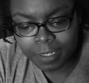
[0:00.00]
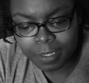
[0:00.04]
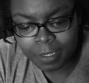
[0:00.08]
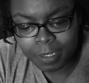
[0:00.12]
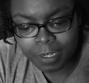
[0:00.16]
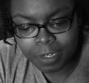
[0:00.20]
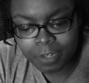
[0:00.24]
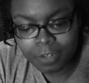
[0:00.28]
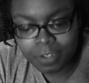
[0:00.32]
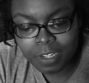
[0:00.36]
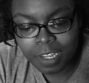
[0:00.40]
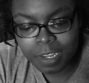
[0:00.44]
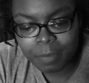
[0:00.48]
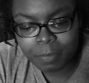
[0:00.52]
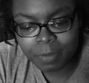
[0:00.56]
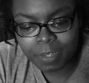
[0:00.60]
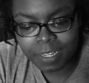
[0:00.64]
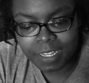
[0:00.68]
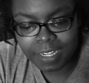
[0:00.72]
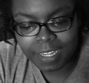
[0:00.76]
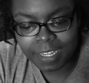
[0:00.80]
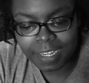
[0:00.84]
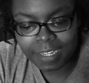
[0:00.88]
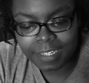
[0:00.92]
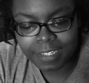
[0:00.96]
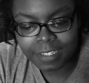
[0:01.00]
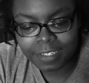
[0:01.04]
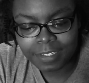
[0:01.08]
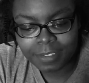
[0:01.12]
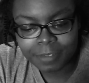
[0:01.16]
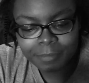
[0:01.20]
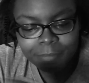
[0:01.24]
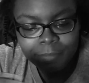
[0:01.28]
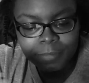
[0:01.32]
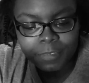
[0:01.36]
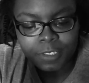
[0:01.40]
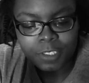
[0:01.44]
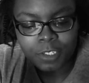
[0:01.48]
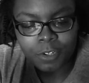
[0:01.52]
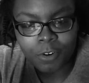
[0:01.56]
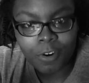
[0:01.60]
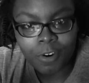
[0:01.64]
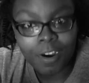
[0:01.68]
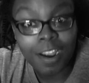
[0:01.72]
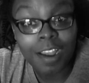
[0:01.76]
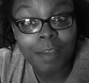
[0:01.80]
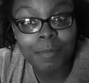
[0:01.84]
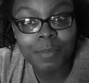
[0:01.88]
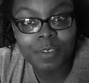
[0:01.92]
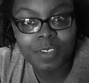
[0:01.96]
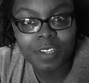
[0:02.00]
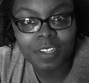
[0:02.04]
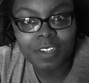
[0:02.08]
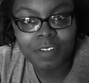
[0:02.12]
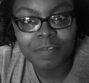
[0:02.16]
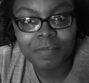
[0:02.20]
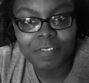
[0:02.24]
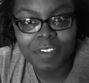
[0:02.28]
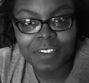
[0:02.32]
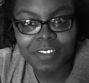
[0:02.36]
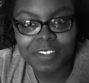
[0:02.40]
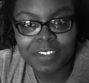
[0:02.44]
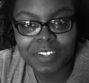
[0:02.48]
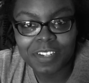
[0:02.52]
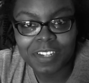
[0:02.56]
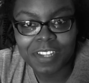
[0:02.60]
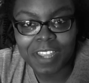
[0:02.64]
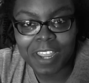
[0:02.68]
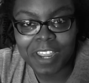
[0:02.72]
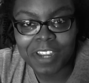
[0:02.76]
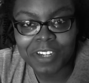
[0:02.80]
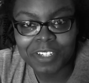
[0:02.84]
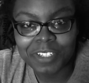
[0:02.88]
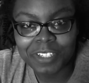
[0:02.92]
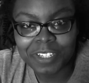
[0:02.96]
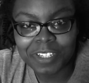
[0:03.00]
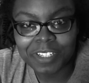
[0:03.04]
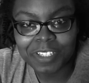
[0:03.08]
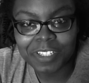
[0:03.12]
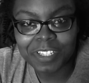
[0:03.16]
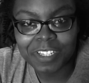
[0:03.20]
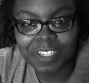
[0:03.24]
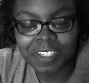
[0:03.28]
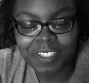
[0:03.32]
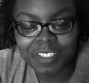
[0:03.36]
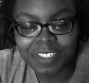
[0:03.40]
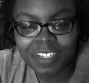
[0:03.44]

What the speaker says: I do like playing like crime scene investigation things.